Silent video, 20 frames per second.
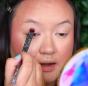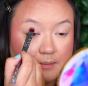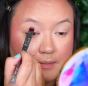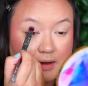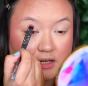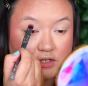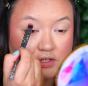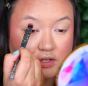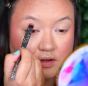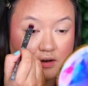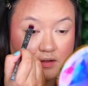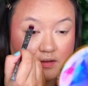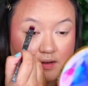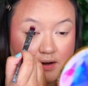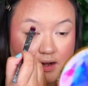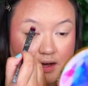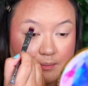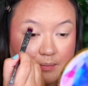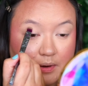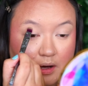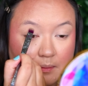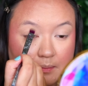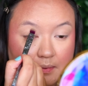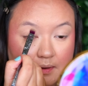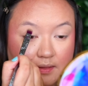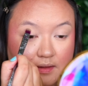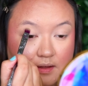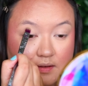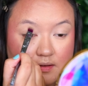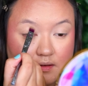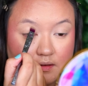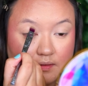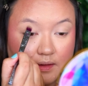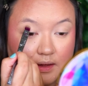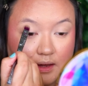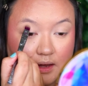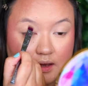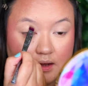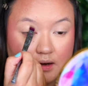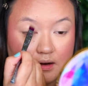And I'm actually going to start popping this on
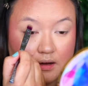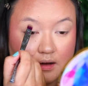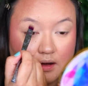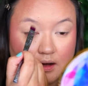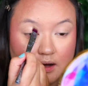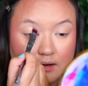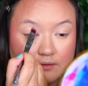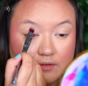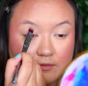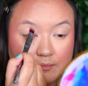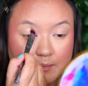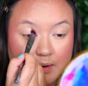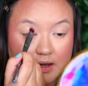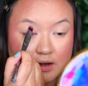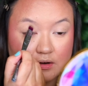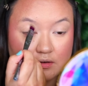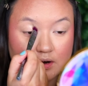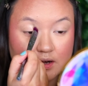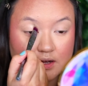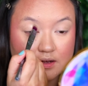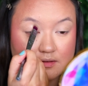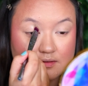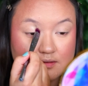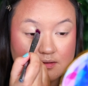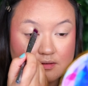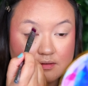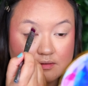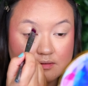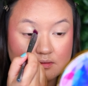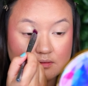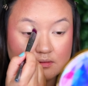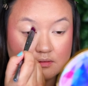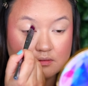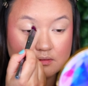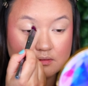the inner half of my crease.